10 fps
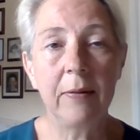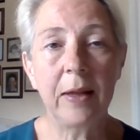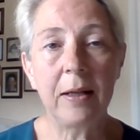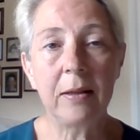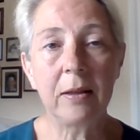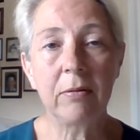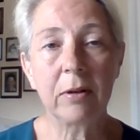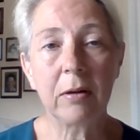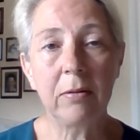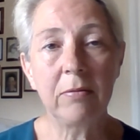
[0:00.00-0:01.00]
then the
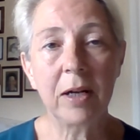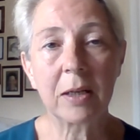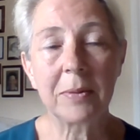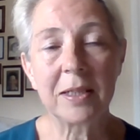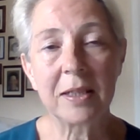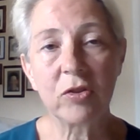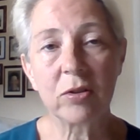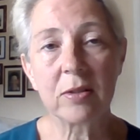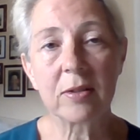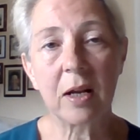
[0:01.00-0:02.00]
current
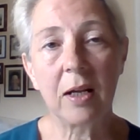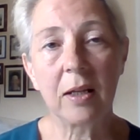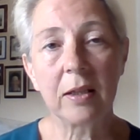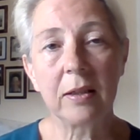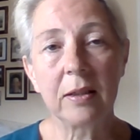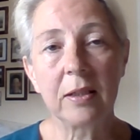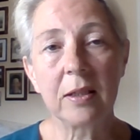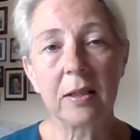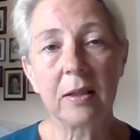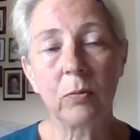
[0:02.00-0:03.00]
recommendations are that
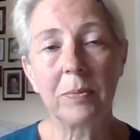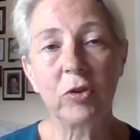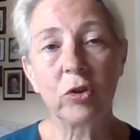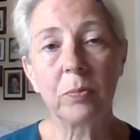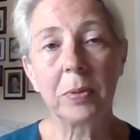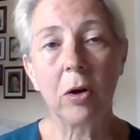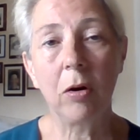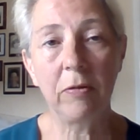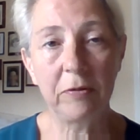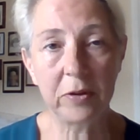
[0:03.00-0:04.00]
the women should be
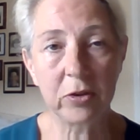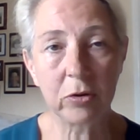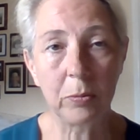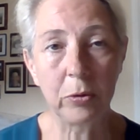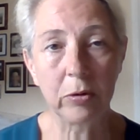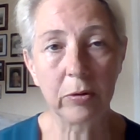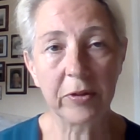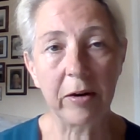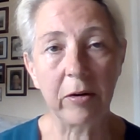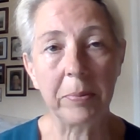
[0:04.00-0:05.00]
offered hormonal
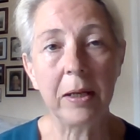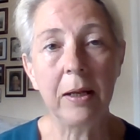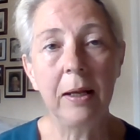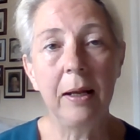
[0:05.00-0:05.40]
therapy